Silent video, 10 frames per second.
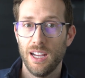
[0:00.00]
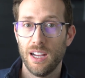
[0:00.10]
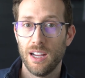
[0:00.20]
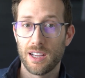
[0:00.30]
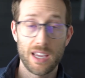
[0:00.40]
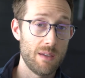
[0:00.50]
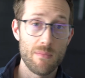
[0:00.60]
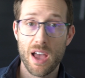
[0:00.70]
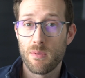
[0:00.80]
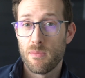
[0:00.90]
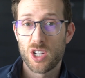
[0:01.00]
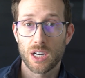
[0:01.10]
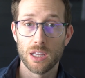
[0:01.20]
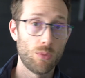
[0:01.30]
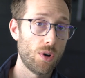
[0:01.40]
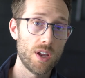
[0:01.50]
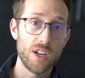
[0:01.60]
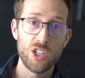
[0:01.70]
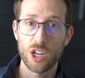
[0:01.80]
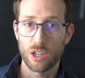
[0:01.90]
uh, came back and be checked in the
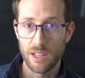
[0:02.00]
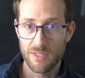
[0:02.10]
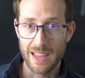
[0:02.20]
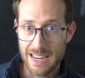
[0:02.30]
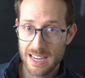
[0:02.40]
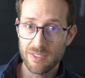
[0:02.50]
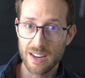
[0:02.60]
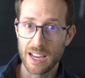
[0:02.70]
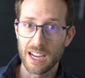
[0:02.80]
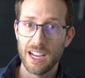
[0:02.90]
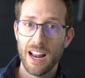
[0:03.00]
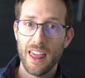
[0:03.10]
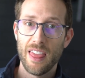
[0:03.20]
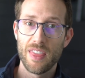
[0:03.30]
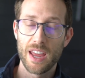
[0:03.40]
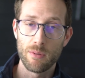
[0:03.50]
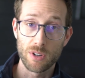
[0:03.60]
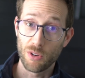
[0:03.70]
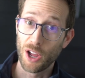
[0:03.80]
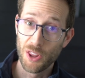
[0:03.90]
morning, checked late that evening, that I
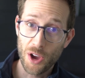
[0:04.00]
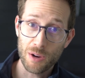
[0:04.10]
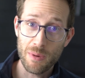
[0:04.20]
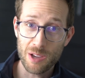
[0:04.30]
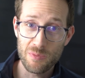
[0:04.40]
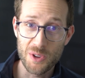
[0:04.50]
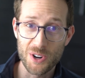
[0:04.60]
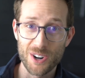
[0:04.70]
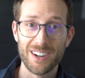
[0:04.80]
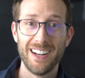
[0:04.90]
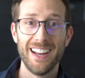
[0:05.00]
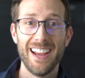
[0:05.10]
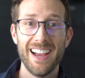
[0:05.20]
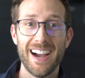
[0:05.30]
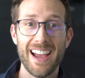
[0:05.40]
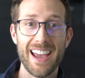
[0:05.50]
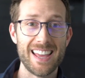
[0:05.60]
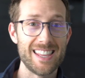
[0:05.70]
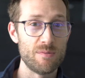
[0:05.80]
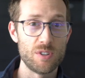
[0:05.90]
would go to unlock my computer
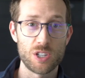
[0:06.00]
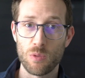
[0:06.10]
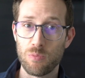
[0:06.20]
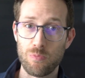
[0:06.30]
and it would just go